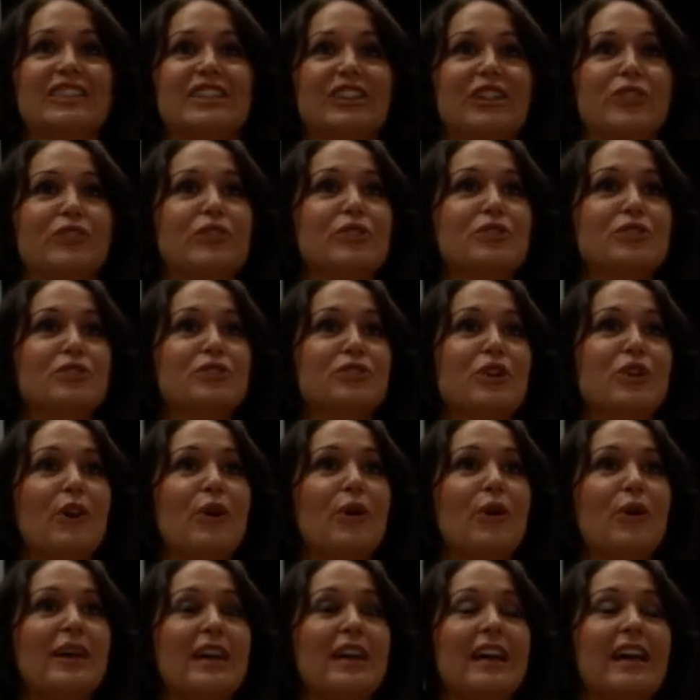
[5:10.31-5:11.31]
There's
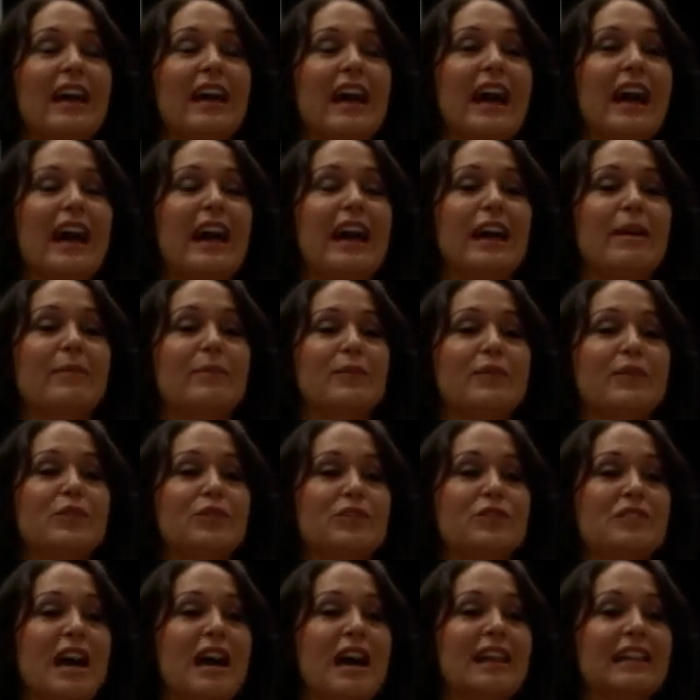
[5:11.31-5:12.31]

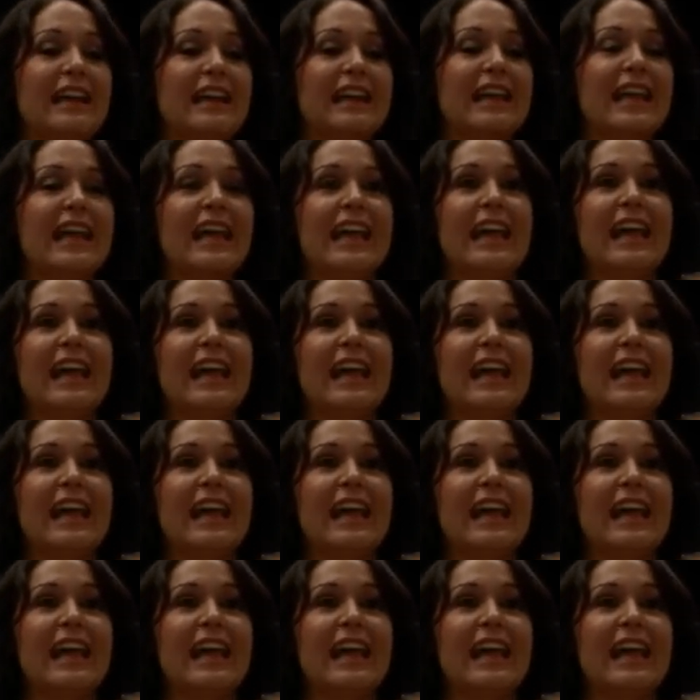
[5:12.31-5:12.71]
not like,